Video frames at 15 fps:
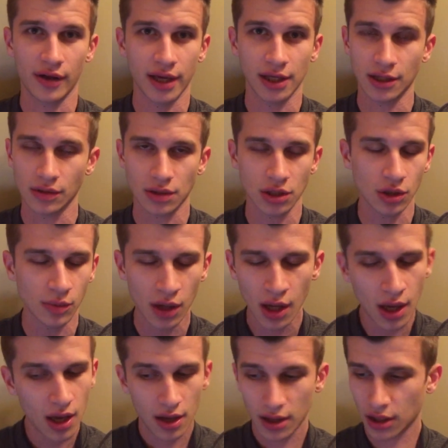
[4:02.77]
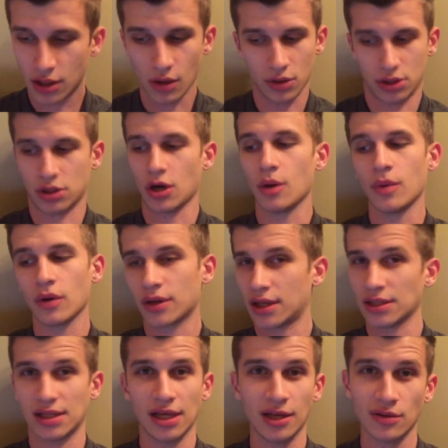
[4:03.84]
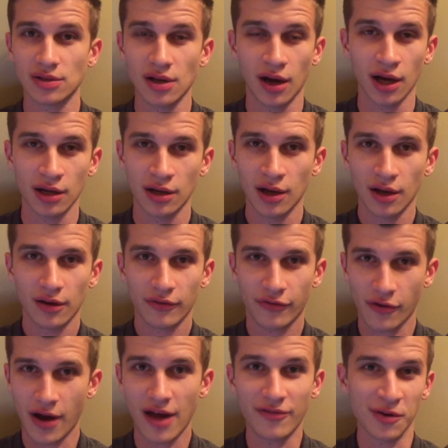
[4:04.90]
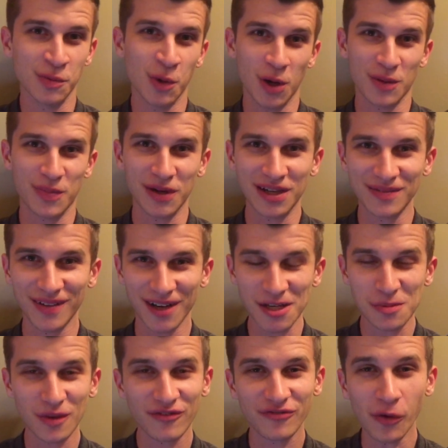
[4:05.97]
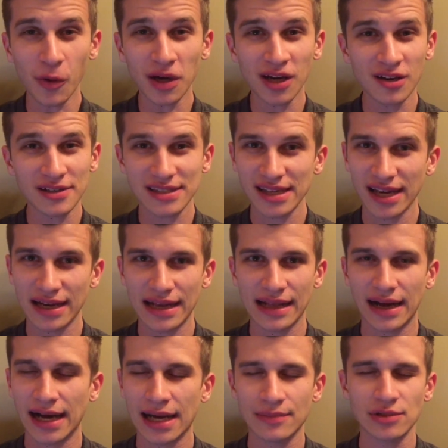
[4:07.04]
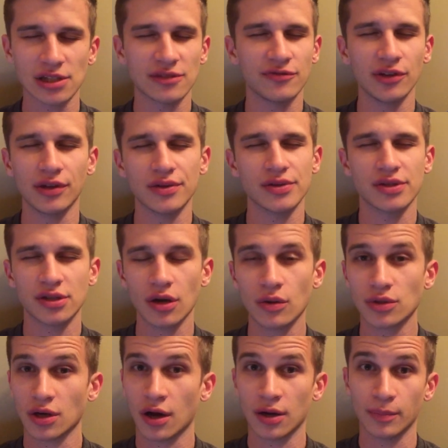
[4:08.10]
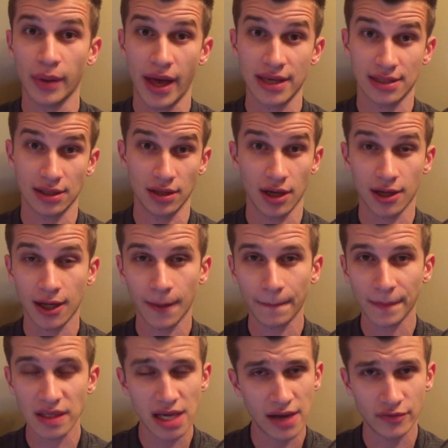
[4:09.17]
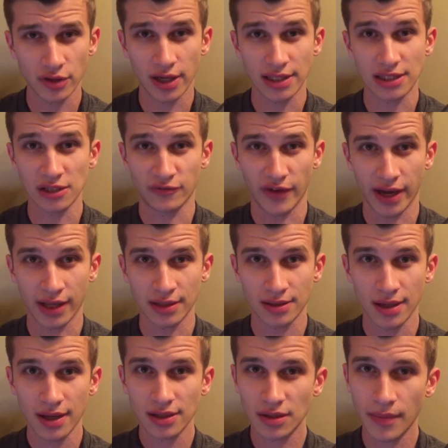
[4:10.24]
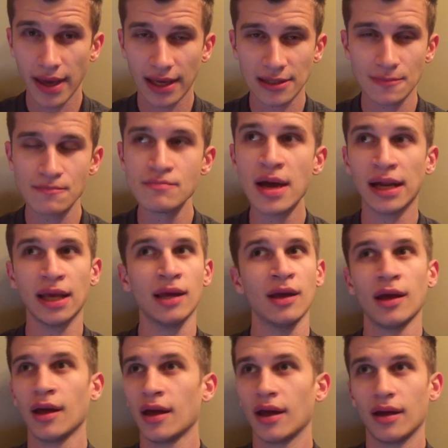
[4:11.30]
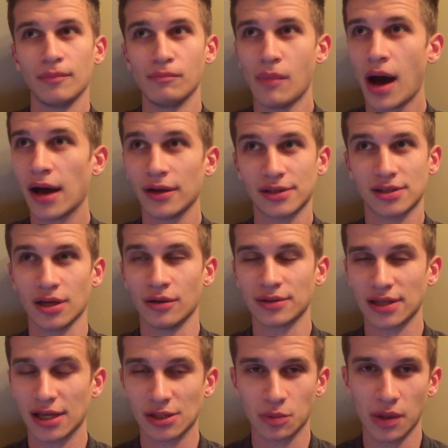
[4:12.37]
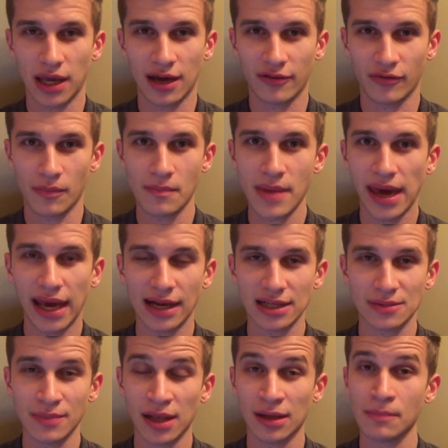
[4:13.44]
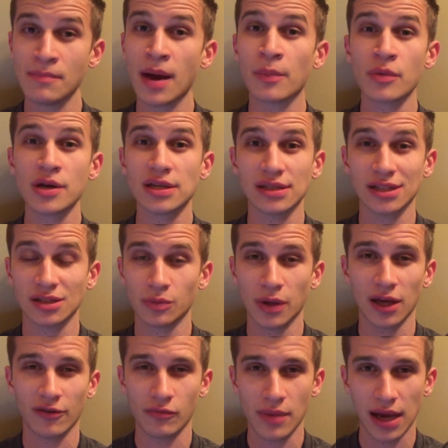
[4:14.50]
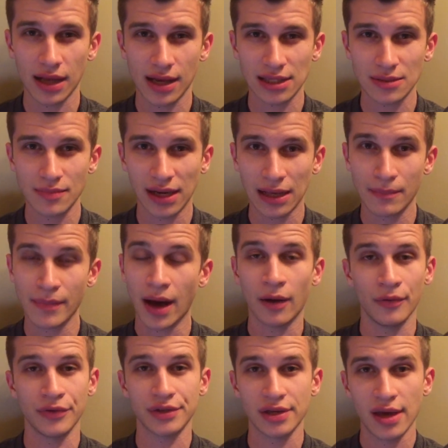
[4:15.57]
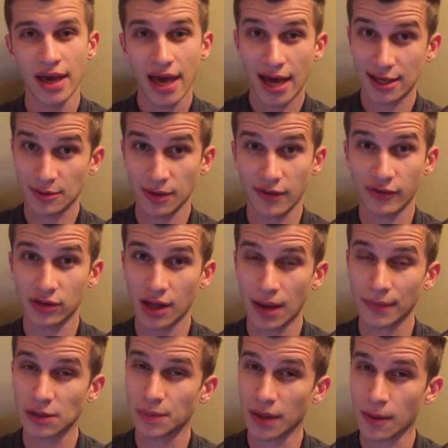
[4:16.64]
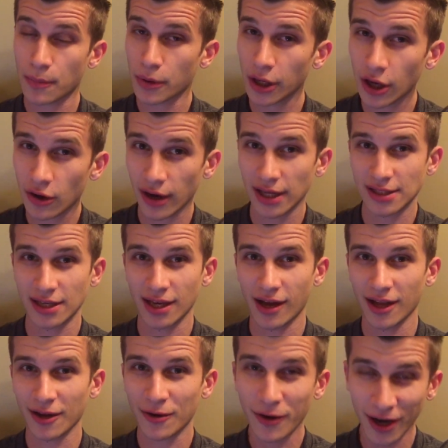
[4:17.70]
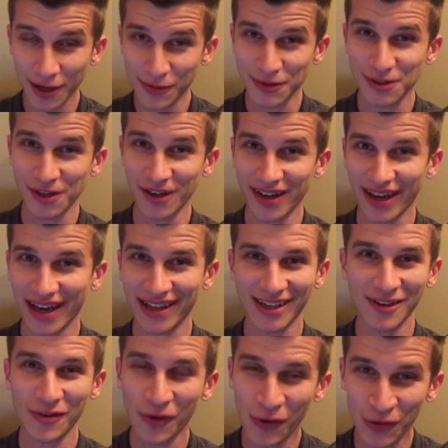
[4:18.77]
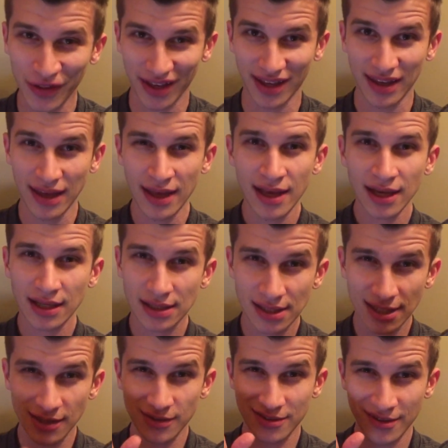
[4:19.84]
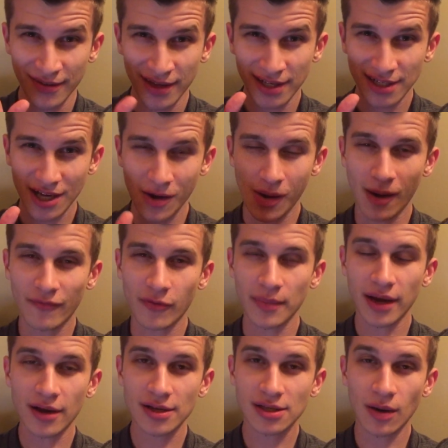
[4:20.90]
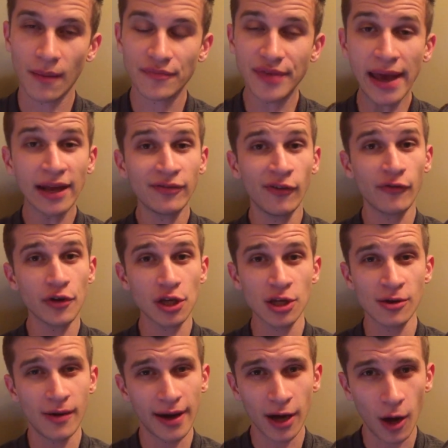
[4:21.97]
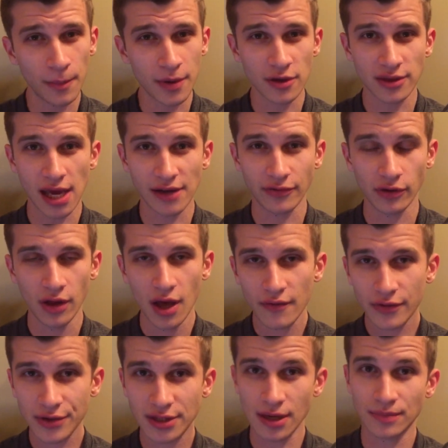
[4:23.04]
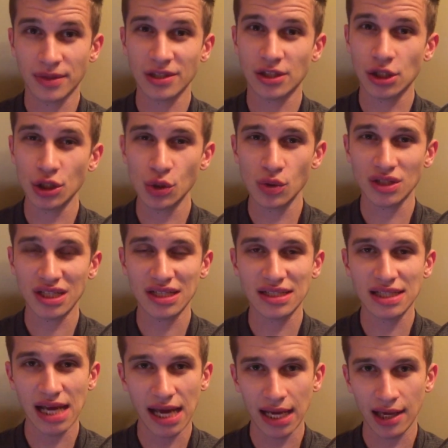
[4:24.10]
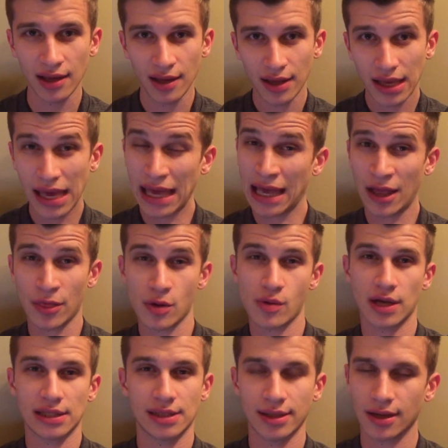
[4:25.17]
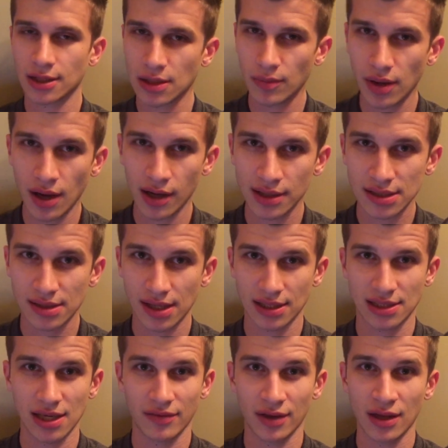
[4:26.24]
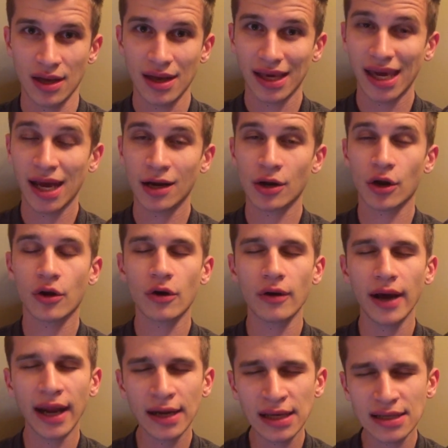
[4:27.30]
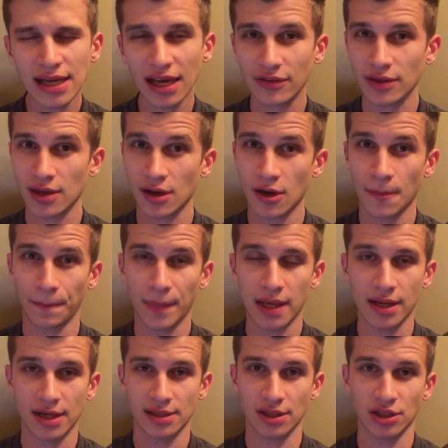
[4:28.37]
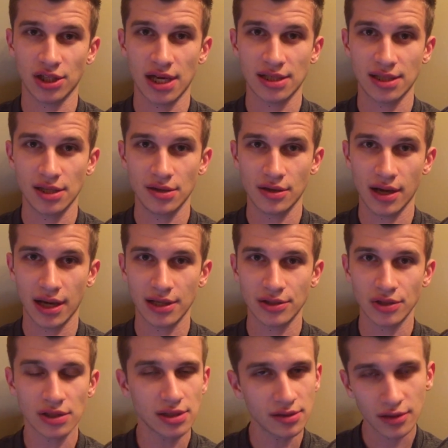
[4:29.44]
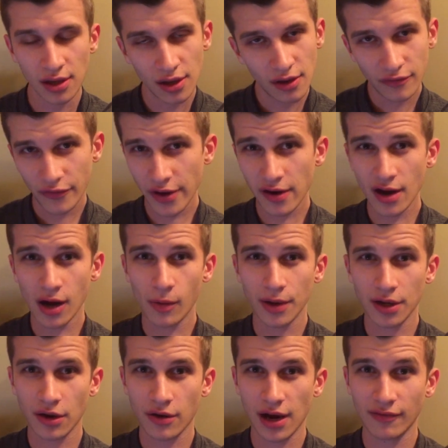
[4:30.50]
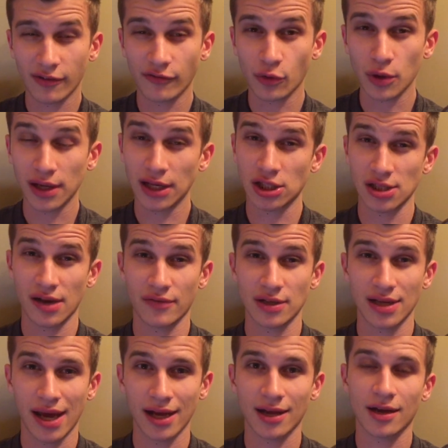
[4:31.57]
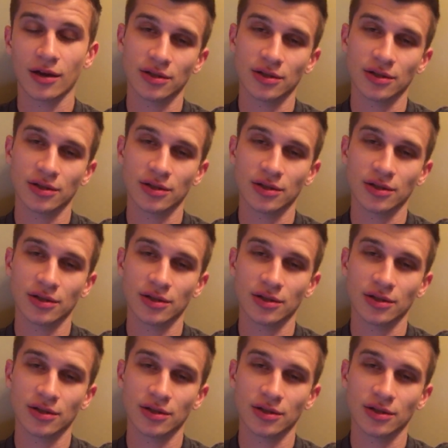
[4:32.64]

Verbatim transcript: Like YouTube Ghost Robo continues on forever and more pretty much, but four years in and I am just feeling so darn blessed and lucky to have you guys as fans, to make as many milestones as we have made, as many memories as we have made, as many mountains as we have climbed. It's been a pretty crazy, incredible journey, and it only continues to go up from here. So I'm thankful for you. I hope you're thankful for something too today and the rest of the year. To be honest, Thanksgiving can not occur any day of the year, and I suggest that you guys just figure out what you're grateful for each and every day.